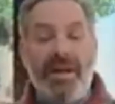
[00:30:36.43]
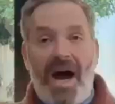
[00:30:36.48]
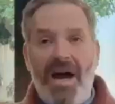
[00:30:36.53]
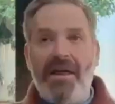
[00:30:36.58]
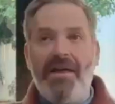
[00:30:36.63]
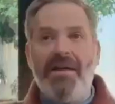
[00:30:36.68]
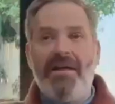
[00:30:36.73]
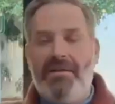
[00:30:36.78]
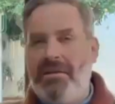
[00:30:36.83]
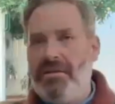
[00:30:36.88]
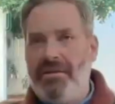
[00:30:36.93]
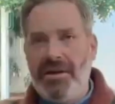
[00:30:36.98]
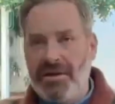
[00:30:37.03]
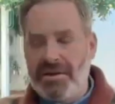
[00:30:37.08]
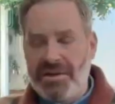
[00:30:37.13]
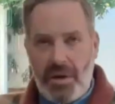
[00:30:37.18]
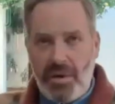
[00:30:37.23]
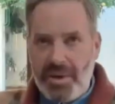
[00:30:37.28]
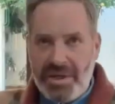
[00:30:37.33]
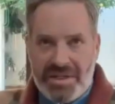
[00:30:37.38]
there
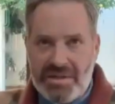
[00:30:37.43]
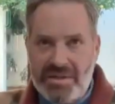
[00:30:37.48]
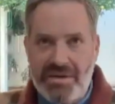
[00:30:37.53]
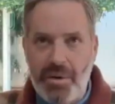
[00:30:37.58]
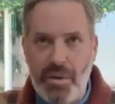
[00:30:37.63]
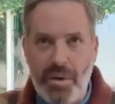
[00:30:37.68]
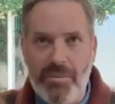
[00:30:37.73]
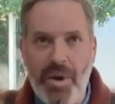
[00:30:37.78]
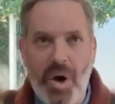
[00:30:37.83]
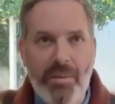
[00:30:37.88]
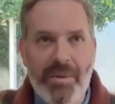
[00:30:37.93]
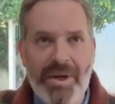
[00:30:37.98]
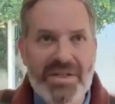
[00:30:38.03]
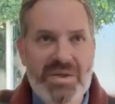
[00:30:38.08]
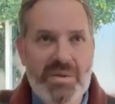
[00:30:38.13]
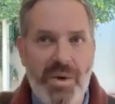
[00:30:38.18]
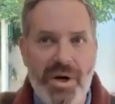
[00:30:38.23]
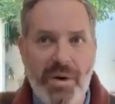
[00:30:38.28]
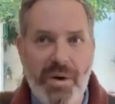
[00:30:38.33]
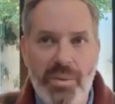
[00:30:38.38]
were moments
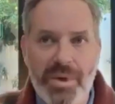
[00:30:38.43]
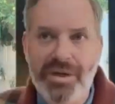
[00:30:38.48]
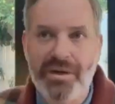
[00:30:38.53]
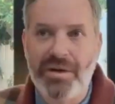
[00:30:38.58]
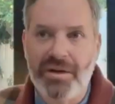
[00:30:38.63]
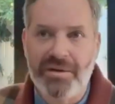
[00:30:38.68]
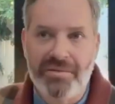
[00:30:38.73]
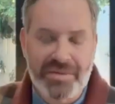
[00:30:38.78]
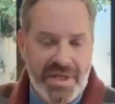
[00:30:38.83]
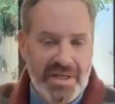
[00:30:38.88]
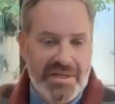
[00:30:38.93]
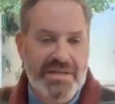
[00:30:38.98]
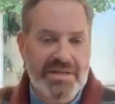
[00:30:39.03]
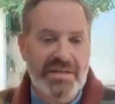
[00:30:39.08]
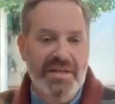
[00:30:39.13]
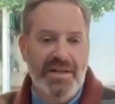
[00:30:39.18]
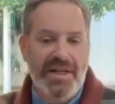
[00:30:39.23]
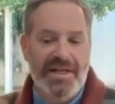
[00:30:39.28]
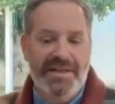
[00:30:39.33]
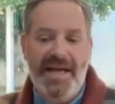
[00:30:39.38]
where we could have done something
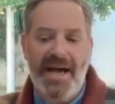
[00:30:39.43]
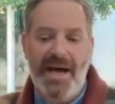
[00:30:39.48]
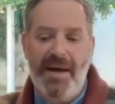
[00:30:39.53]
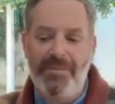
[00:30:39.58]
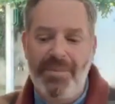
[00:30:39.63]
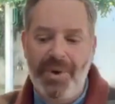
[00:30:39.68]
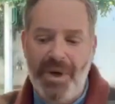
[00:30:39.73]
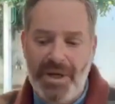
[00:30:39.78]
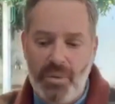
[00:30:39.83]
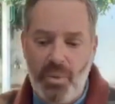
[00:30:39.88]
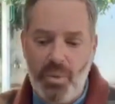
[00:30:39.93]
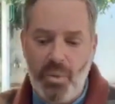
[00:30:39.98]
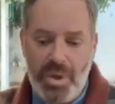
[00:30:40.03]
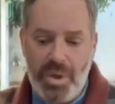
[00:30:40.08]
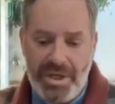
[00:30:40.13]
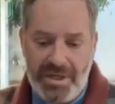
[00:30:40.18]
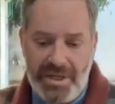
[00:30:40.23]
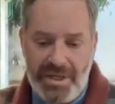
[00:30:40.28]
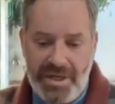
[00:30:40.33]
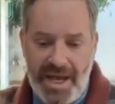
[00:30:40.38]
like that, but
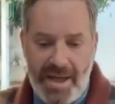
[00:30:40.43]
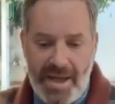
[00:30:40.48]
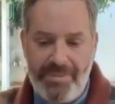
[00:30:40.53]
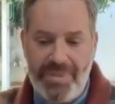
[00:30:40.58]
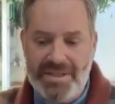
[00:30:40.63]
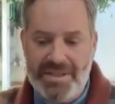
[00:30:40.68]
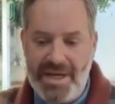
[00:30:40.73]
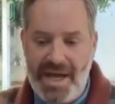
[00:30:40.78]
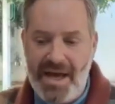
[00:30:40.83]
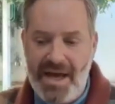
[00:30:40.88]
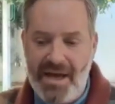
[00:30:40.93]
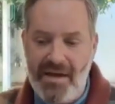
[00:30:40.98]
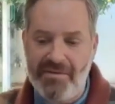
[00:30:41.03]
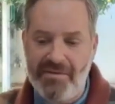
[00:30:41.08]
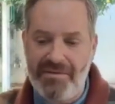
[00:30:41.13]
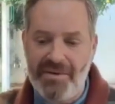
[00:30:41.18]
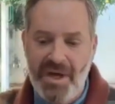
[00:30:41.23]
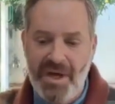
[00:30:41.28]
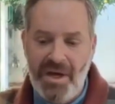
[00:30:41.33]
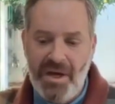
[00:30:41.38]
we happened to
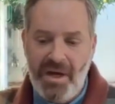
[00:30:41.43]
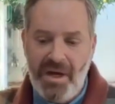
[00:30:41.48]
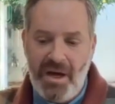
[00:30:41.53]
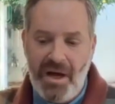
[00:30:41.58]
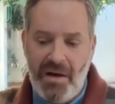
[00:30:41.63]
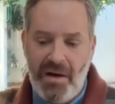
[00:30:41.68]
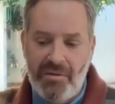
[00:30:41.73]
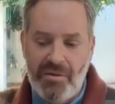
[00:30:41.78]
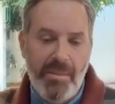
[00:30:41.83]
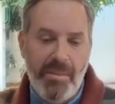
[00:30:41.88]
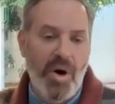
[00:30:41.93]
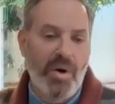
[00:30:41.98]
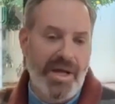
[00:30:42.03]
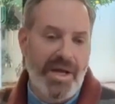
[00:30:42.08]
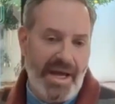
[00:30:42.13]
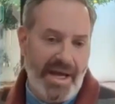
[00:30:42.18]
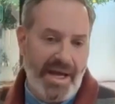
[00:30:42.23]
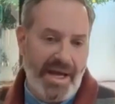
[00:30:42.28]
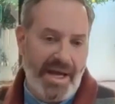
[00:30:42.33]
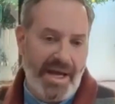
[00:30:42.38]
have a remote
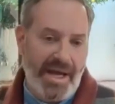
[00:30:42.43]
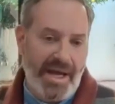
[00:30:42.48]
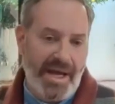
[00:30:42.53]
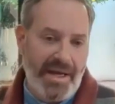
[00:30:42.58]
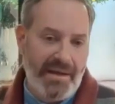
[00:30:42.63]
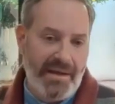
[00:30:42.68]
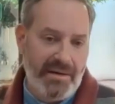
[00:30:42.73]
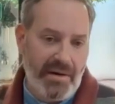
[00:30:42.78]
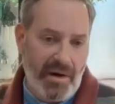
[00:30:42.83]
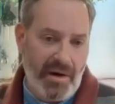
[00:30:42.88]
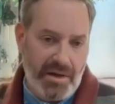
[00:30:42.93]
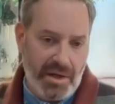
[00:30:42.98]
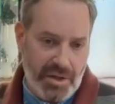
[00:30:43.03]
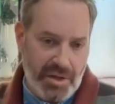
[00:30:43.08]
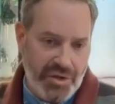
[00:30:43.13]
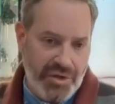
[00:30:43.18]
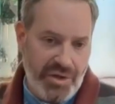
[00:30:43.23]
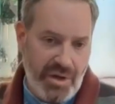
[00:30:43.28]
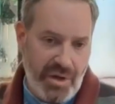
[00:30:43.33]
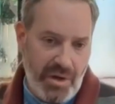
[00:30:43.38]
head on our
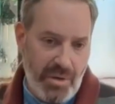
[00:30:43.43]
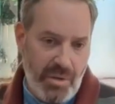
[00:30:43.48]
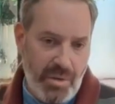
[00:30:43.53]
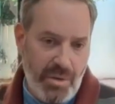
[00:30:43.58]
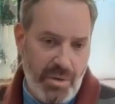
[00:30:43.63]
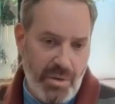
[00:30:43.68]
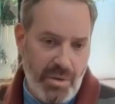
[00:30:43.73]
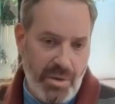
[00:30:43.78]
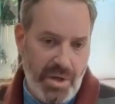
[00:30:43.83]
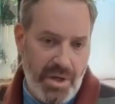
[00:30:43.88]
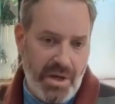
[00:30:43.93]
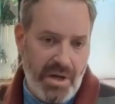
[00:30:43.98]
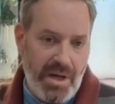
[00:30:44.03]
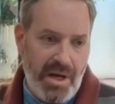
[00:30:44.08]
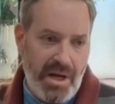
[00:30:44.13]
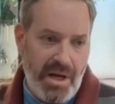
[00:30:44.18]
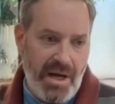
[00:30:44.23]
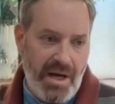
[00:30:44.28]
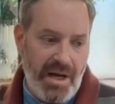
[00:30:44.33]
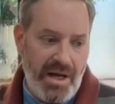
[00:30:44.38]
show,
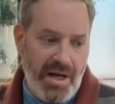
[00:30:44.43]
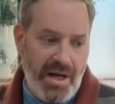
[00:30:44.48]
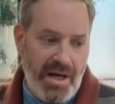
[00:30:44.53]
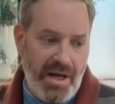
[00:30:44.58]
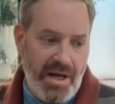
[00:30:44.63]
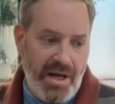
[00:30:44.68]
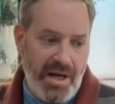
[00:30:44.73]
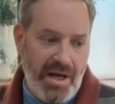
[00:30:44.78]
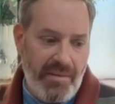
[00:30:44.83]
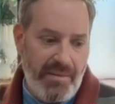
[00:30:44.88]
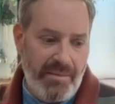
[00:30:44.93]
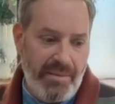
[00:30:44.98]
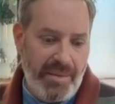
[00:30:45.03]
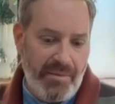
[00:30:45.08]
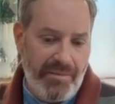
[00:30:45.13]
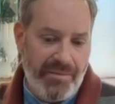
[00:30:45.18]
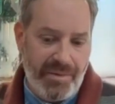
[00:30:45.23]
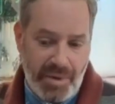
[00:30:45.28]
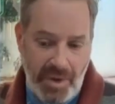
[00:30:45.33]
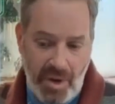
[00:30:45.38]
for
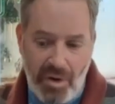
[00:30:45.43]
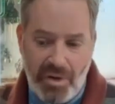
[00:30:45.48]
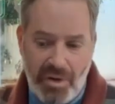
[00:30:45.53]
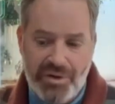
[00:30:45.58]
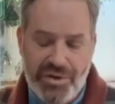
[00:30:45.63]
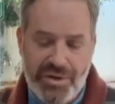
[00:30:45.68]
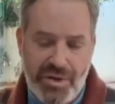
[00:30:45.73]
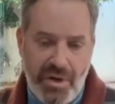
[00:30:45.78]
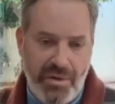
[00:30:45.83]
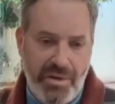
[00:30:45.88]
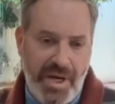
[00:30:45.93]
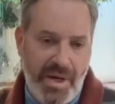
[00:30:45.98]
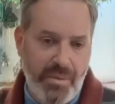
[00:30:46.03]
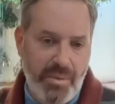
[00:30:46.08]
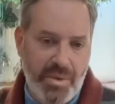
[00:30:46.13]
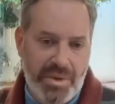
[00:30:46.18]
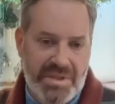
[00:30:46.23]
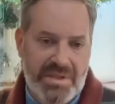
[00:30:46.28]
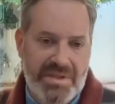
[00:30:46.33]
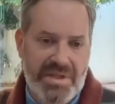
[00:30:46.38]
the whole show
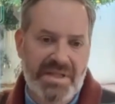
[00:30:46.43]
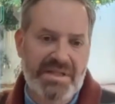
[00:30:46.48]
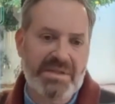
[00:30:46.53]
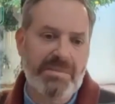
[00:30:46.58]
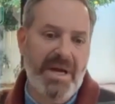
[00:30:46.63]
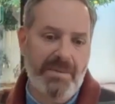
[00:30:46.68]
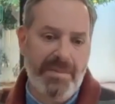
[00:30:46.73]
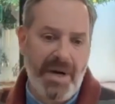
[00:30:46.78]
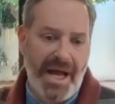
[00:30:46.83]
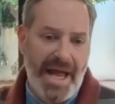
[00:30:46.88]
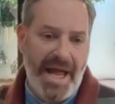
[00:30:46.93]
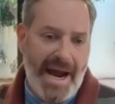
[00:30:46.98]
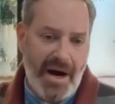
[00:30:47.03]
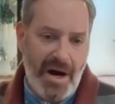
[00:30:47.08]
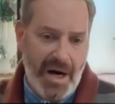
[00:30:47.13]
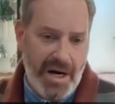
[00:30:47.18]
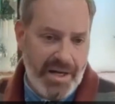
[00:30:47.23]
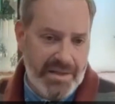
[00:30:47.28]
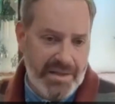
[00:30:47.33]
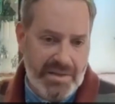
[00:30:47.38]
that was, it's made by
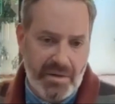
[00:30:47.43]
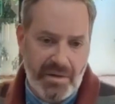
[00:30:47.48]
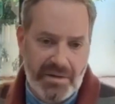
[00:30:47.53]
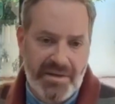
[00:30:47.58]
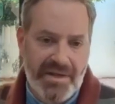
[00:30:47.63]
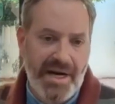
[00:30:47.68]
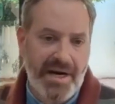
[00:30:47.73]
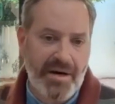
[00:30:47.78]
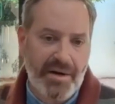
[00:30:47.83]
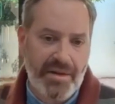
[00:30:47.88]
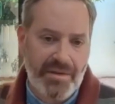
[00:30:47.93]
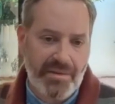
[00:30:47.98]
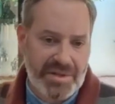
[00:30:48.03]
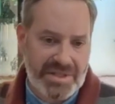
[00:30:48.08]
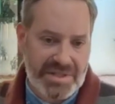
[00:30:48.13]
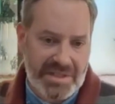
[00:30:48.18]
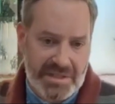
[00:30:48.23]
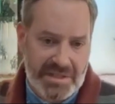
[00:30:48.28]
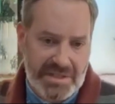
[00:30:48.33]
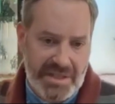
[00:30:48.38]
Arri. It's called an Arri
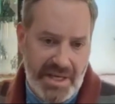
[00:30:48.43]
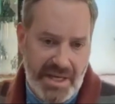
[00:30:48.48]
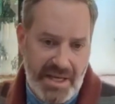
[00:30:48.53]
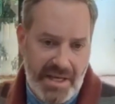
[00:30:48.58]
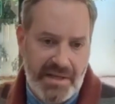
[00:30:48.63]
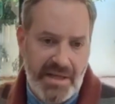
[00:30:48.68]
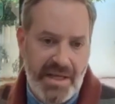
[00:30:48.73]
360 head,